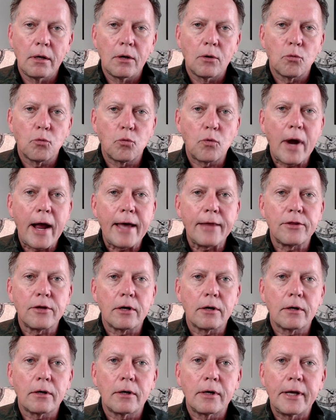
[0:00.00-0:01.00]

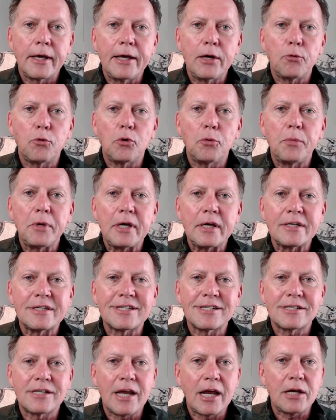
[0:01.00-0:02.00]
Rather, it will be a
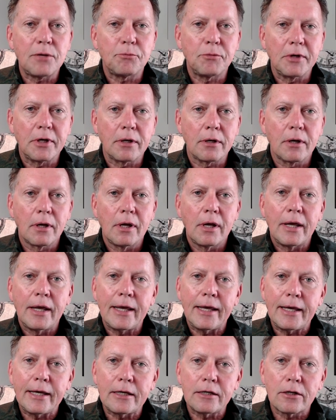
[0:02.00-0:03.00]
statement
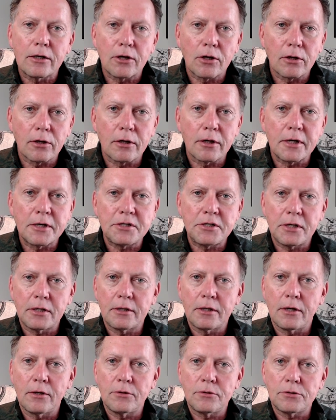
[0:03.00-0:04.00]
encouraging
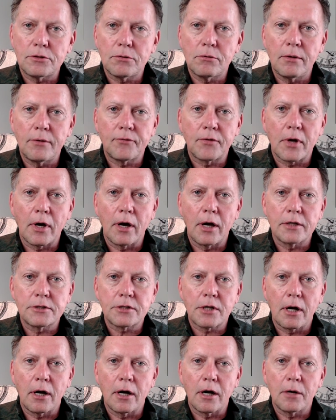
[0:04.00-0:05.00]
those who have caused
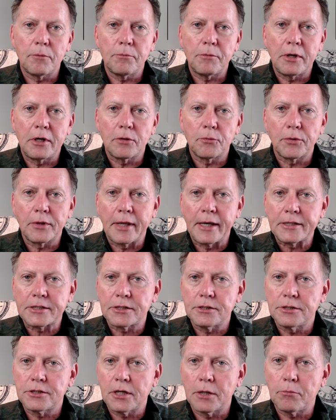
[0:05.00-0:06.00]
harm in a
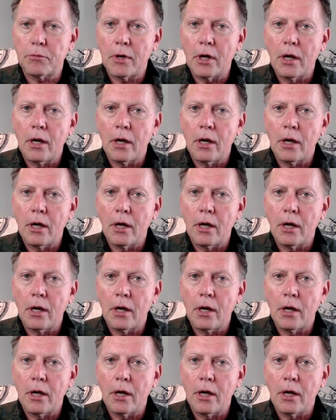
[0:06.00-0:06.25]
relationship